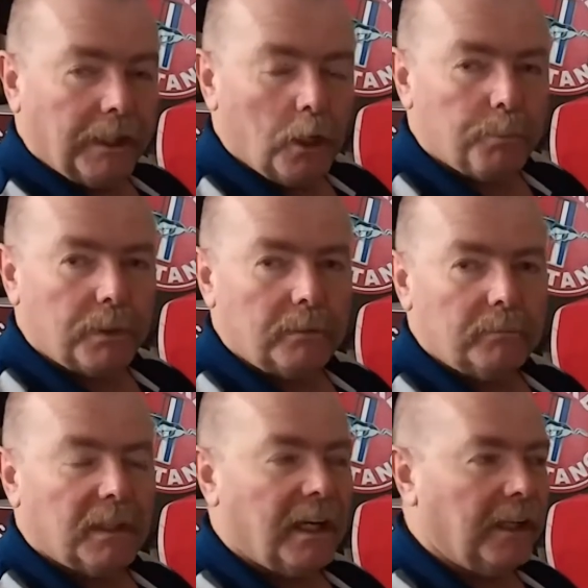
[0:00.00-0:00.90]
open,
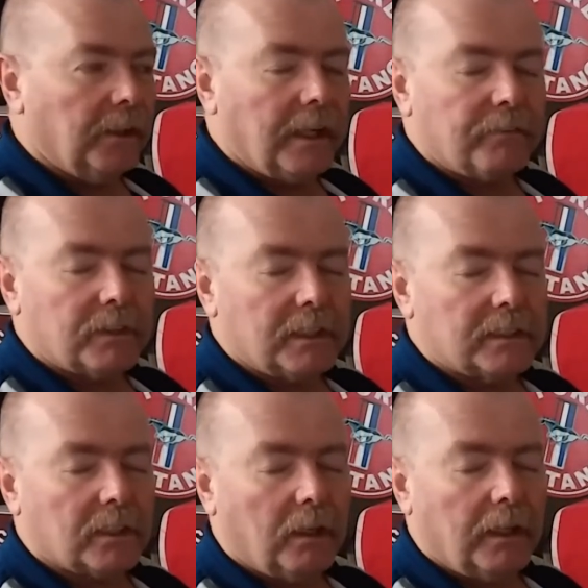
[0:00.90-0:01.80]
and you'll have to
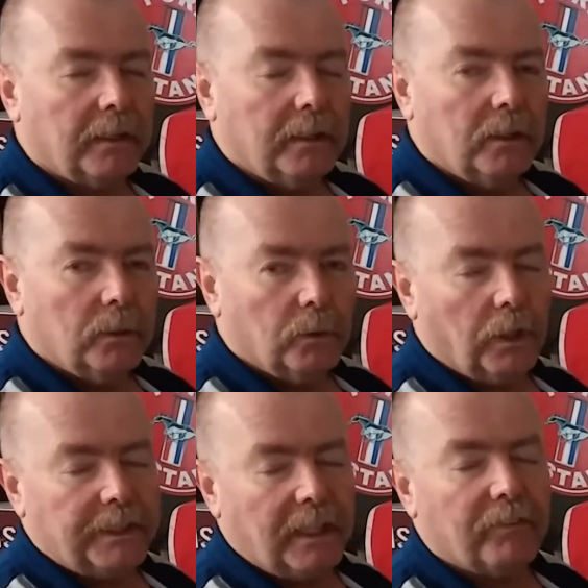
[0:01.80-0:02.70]
decide or
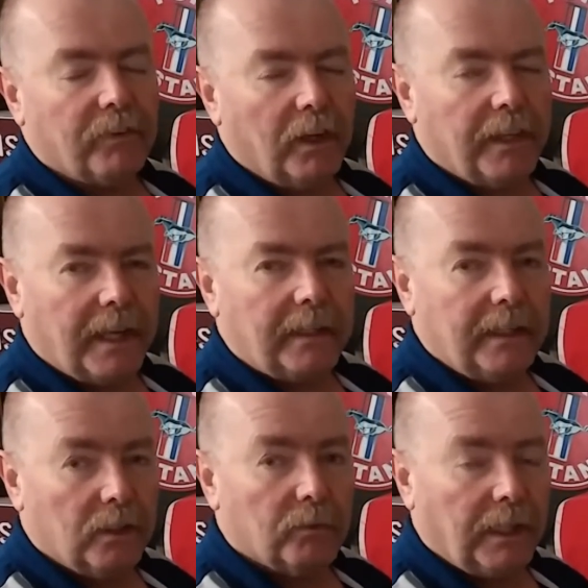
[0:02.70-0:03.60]
identify that
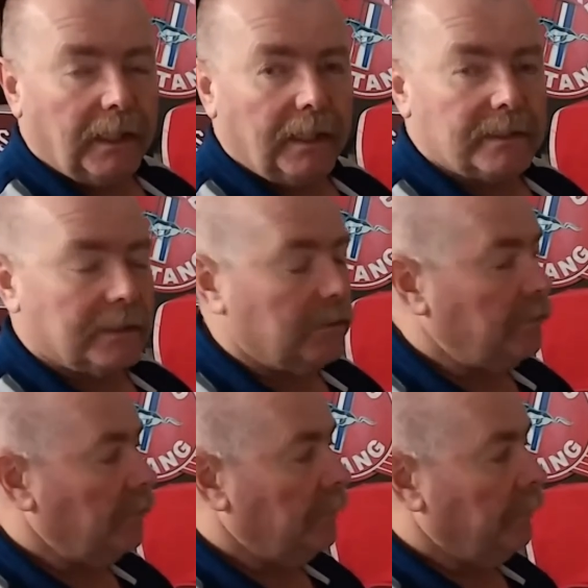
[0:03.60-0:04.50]
in the relay itself.